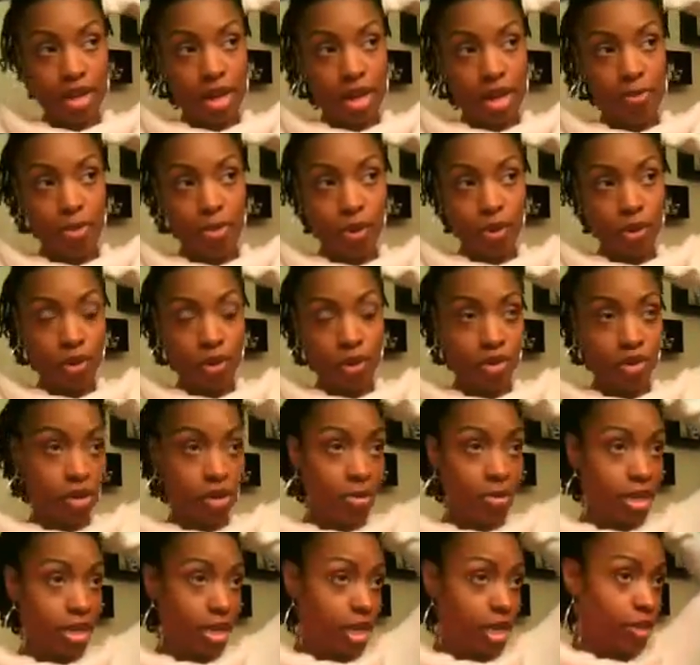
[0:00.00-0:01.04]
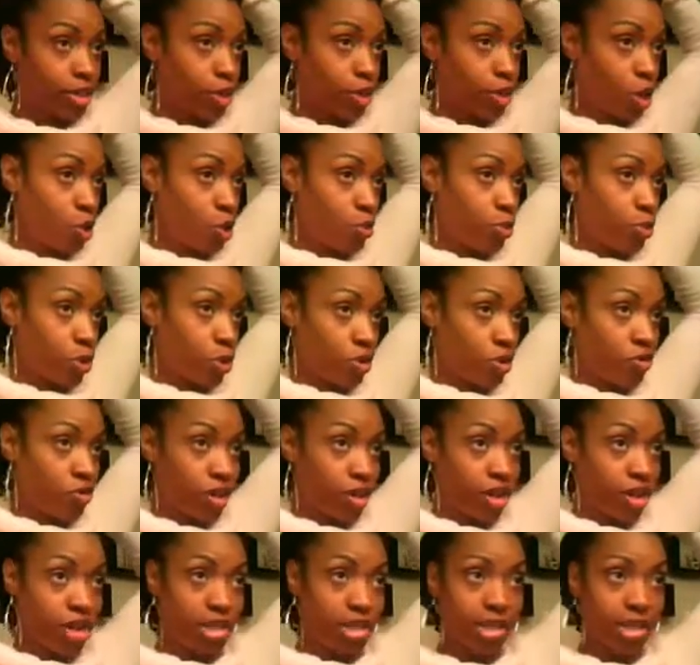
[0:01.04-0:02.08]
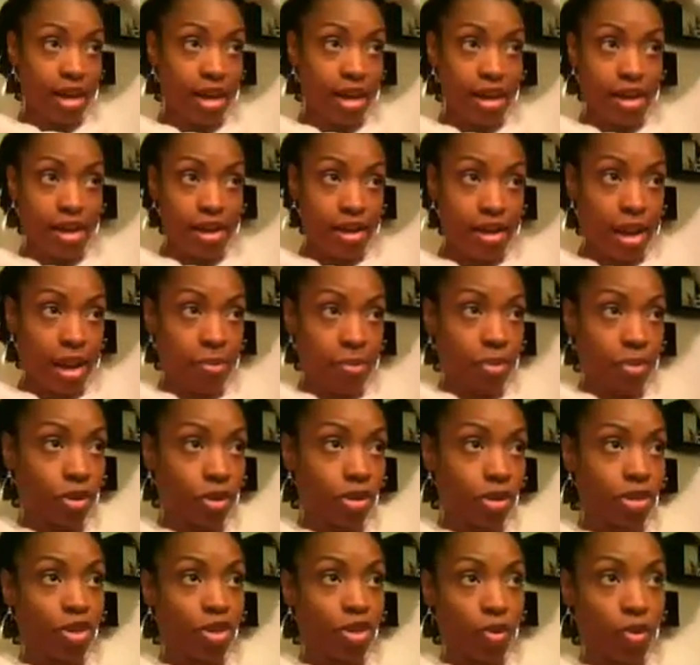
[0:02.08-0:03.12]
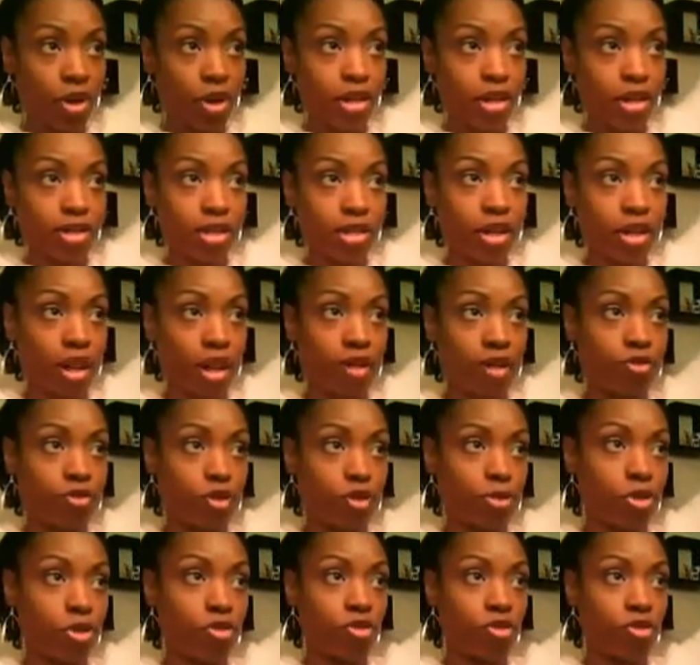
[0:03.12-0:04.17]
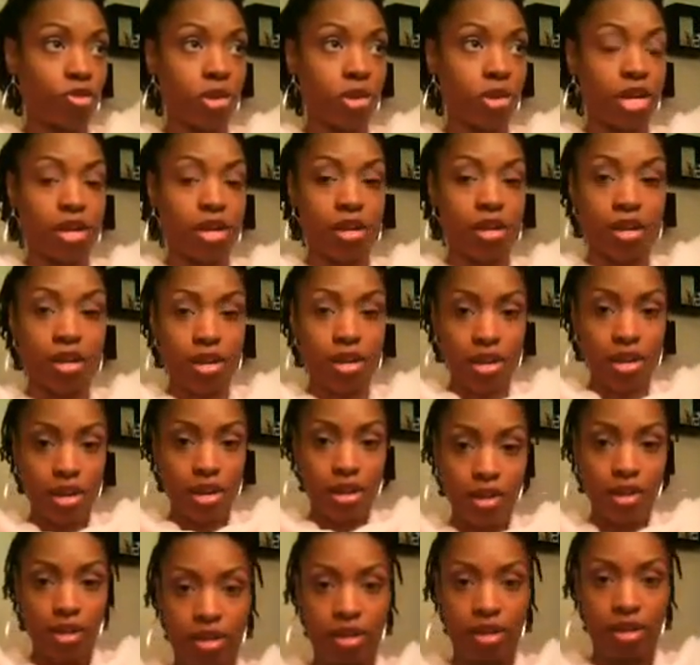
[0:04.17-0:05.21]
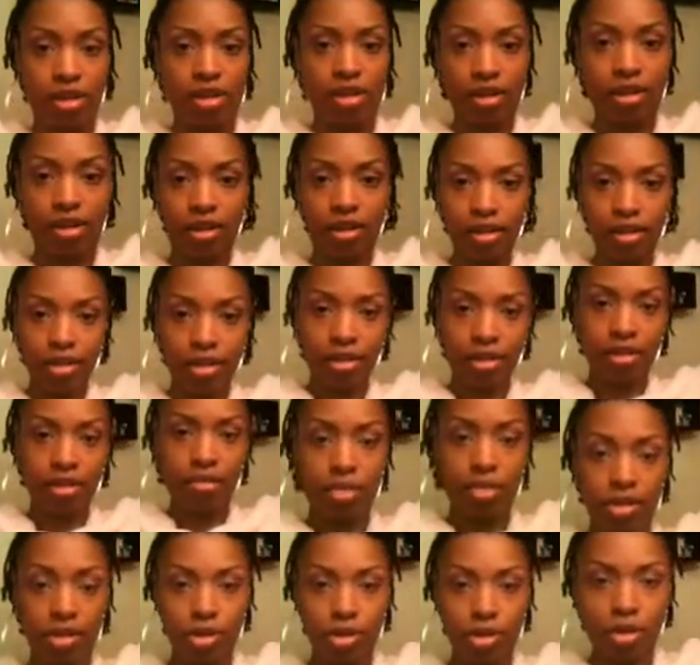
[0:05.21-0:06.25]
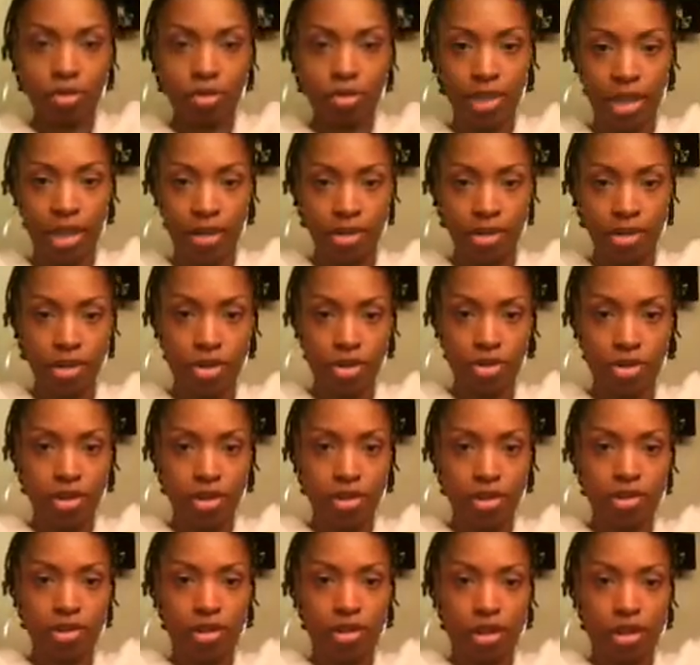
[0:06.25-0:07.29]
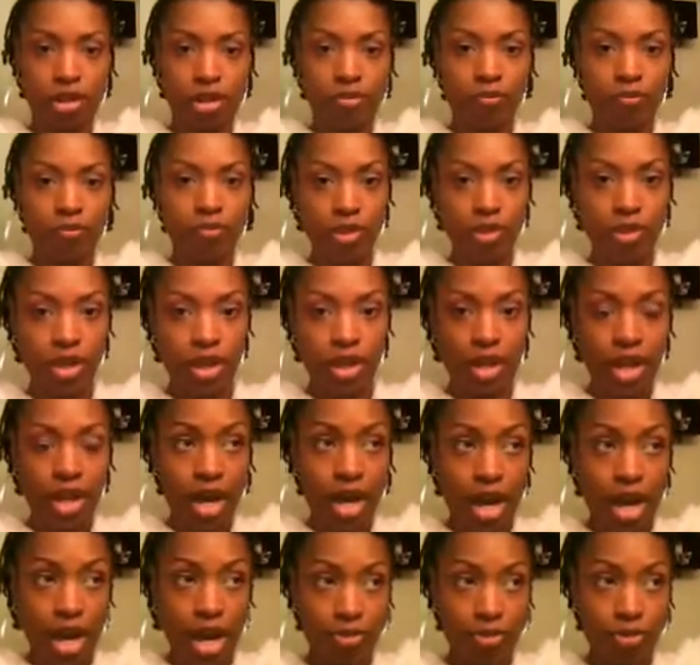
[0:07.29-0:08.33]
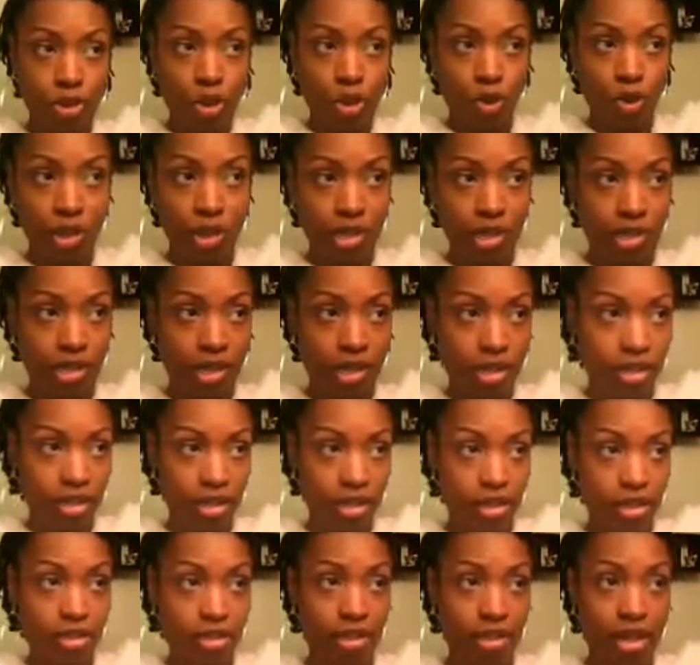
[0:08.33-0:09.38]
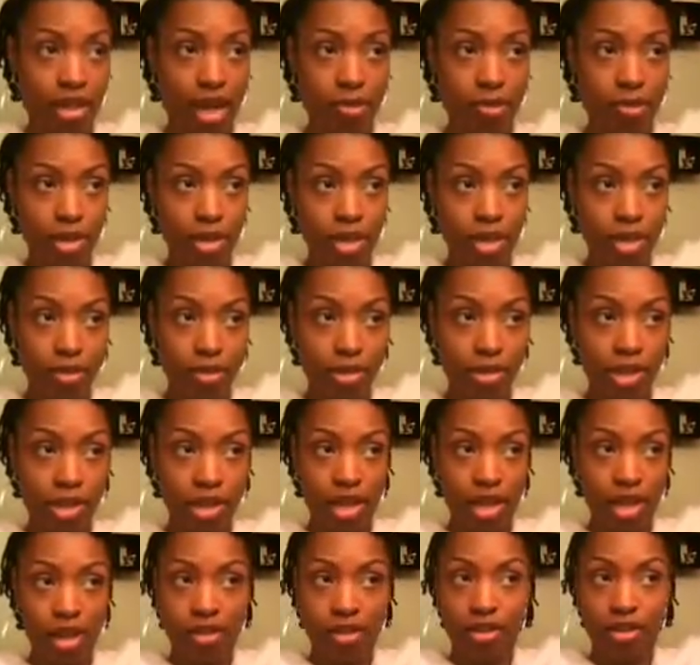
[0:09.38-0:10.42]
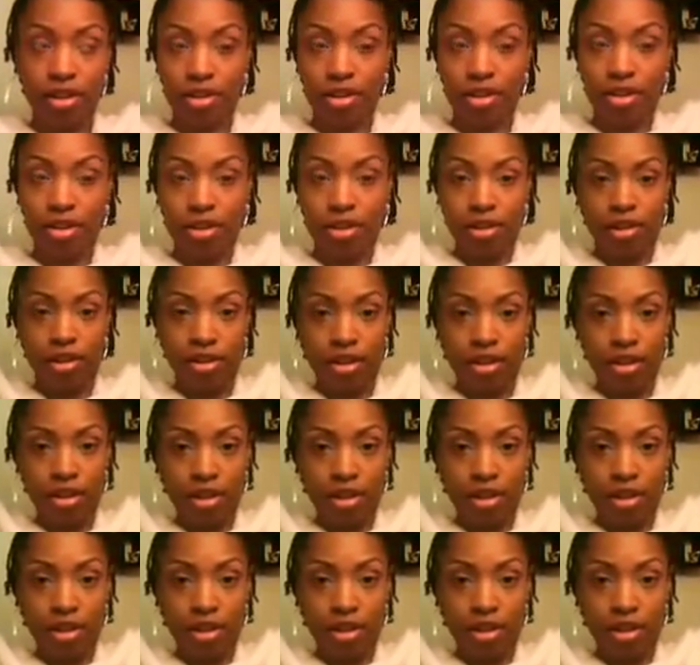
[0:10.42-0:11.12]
And then I pull them, and I don't pull very tight. I pull it to where it's comfortable for me. And let me stoop down so you can see. I'm twisting this. I bring them together